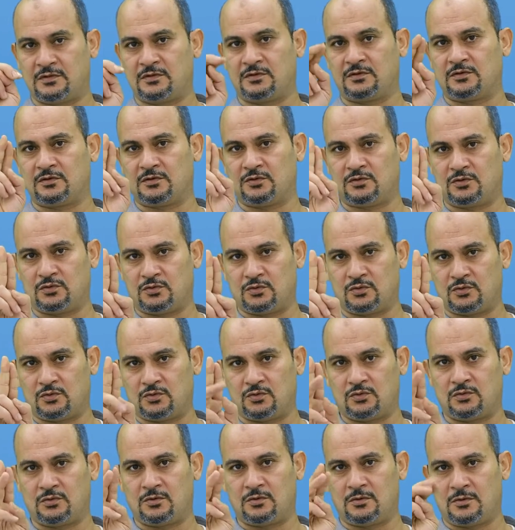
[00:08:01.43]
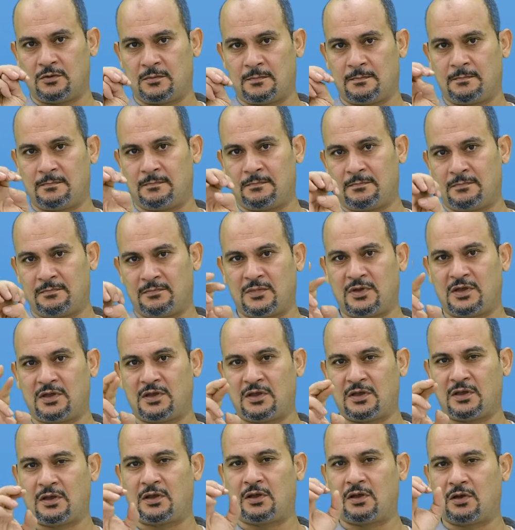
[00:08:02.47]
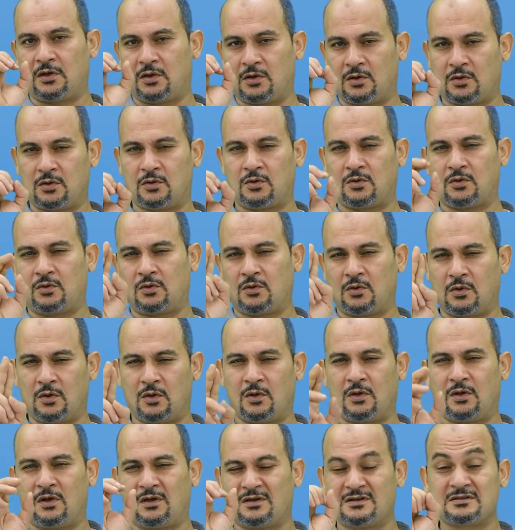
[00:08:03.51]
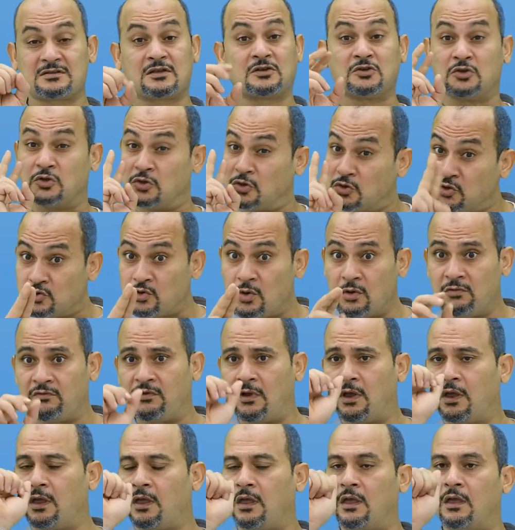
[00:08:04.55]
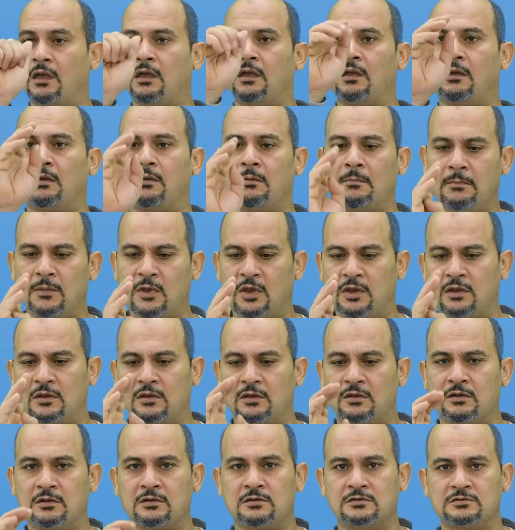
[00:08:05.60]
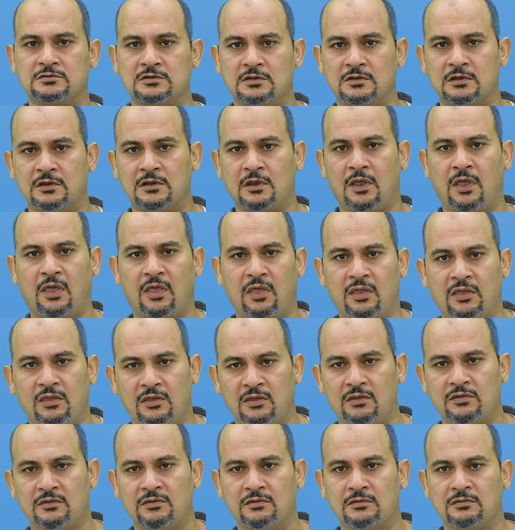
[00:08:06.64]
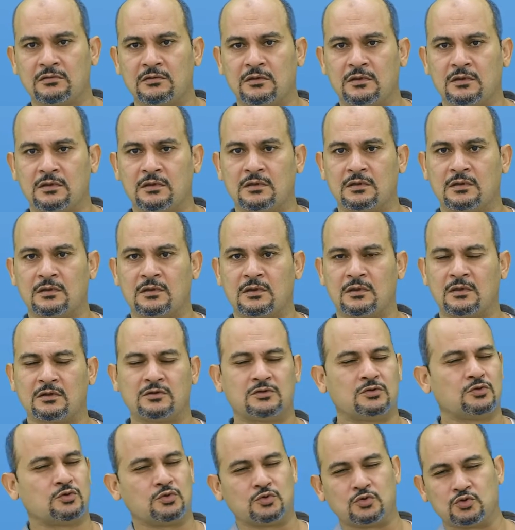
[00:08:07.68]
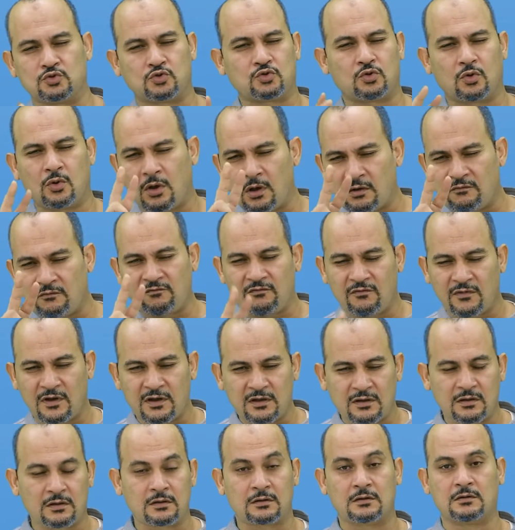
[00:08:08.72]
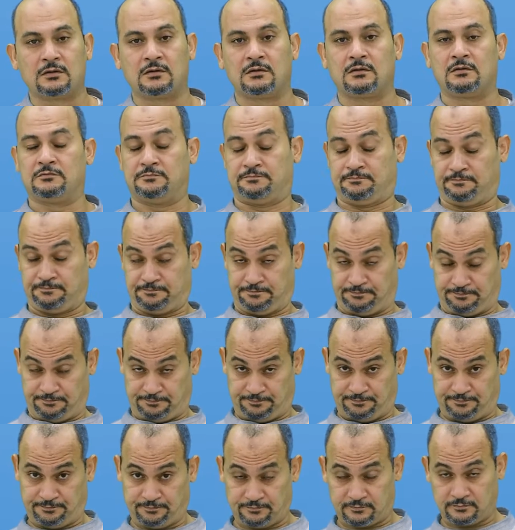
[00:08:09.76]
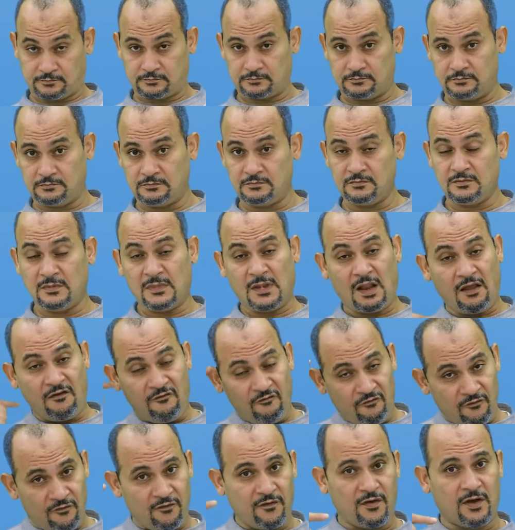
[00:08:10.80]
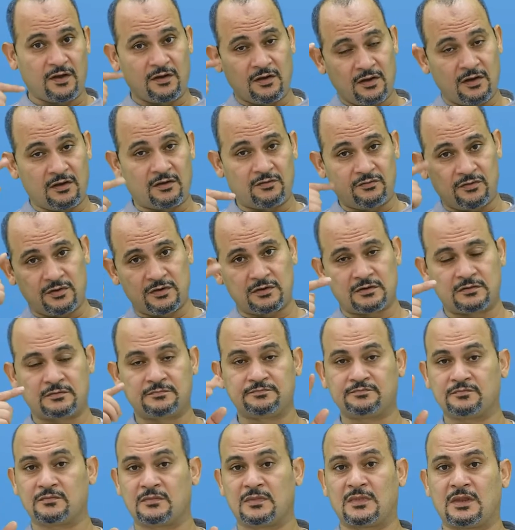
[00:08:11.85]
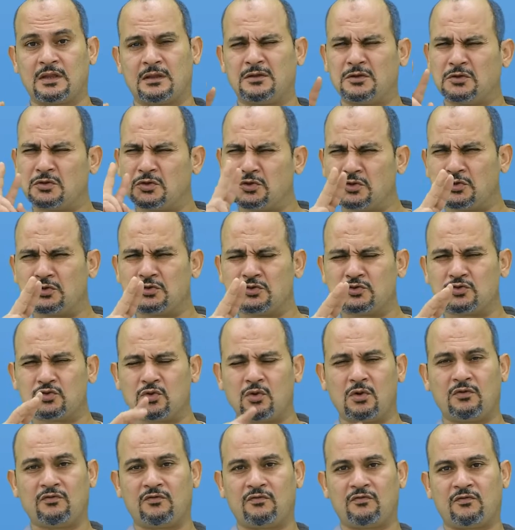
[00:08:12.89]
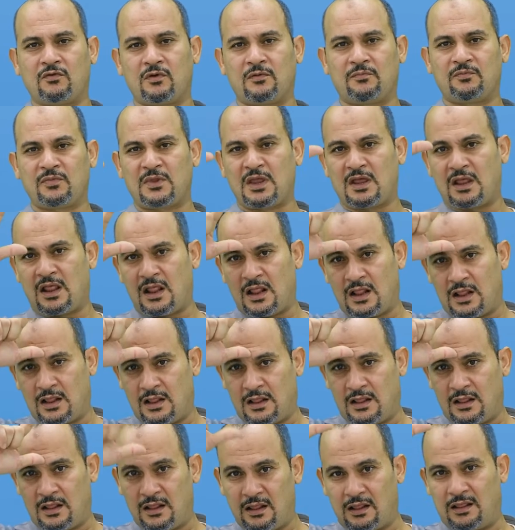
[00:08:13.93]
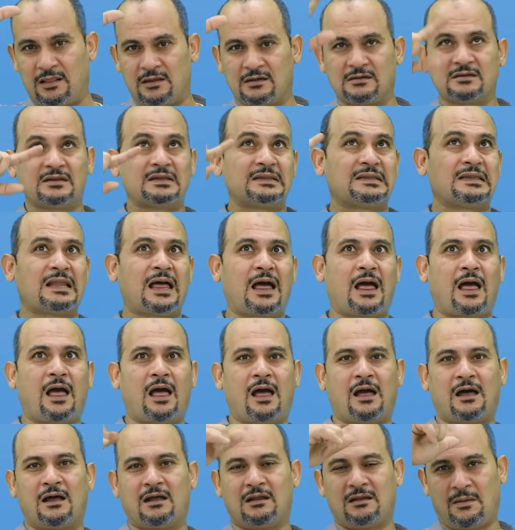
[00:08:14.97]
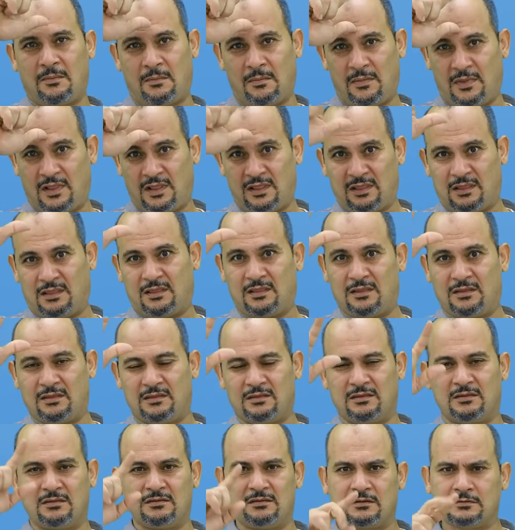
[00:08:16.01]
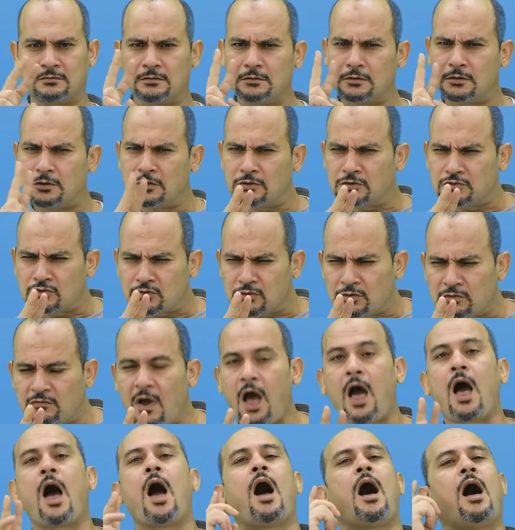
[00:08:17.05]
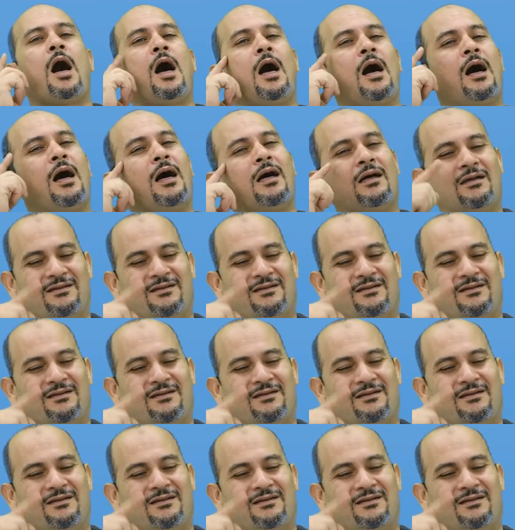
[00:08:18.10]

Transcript: He moved inside the country. So interior means the inside. Let's go on to the next one. So if you can see, we have only 6 more words to go through. So try to guess the meaning of this word or this picture. What does it represent?